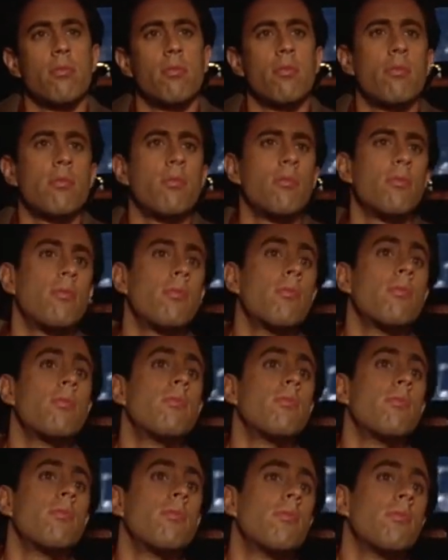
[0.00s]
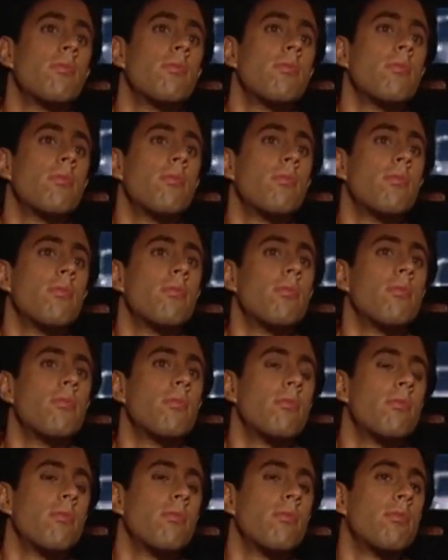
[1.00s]

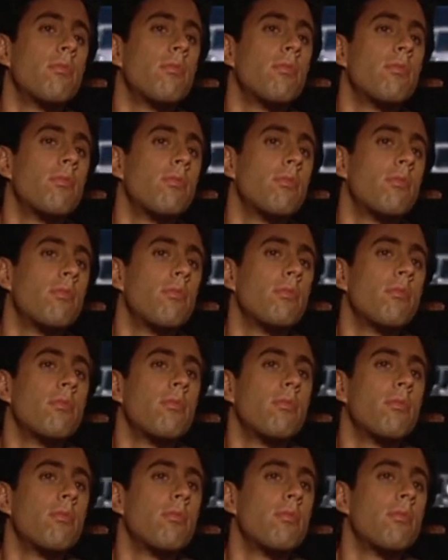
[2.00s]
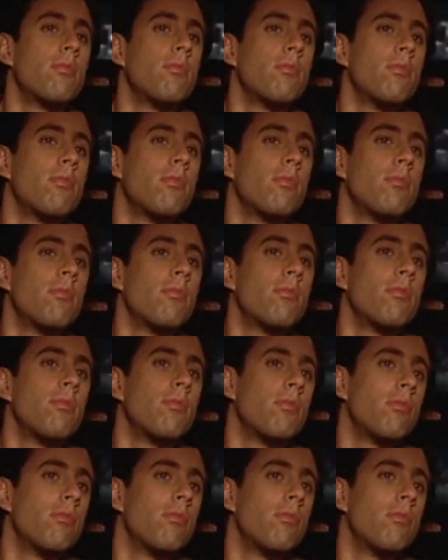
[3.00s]
The person shown says nothing.